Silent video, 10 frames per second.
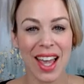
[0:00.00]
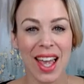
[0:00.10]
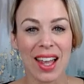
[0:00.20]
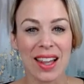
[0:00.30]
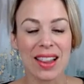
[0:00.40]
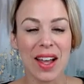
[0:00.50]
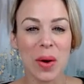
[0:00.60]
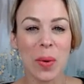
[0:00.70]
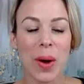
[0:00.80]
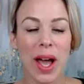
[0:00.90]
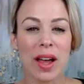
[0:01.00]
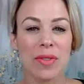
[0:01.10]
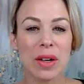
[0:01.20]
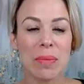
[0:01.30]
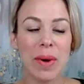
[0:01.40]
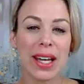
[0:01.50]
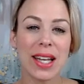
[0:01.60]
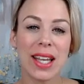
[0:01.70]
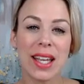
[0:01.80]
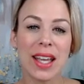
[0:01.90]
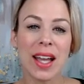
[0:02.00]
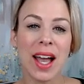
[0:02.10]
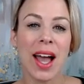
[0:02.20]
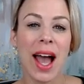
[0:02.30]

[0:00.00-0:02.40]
Hello, everybody.